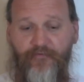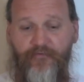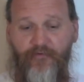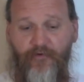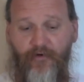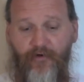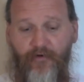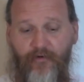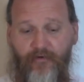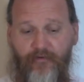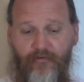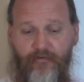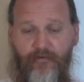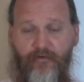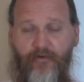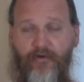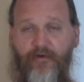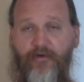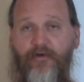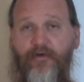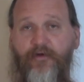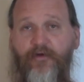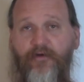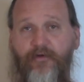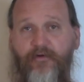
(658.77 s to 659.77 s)
So
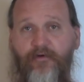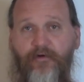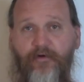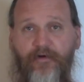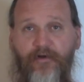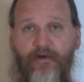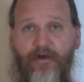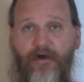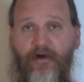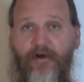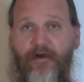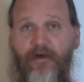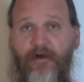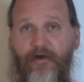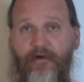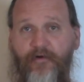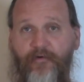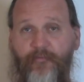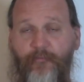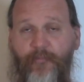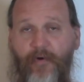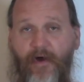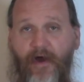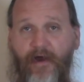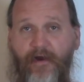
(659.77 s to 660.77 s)
good luck
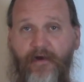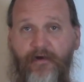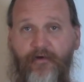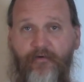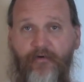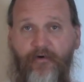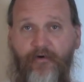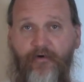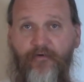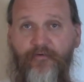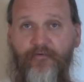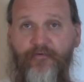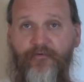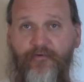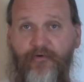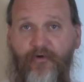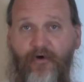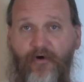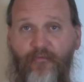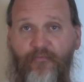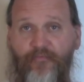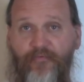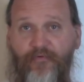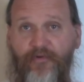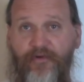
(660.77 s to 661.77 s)
hunting pine cones, and
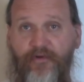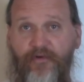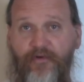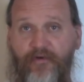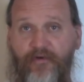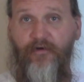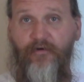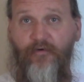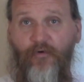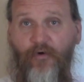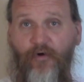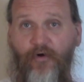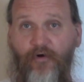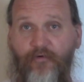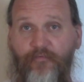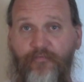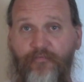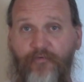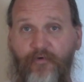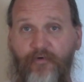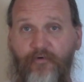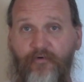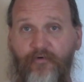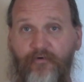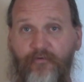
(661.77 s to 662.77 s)
hopefully you grow a
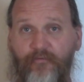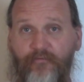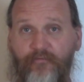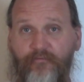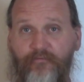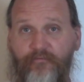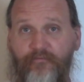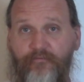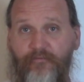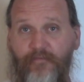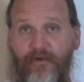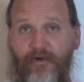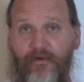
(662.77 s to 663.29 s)
few and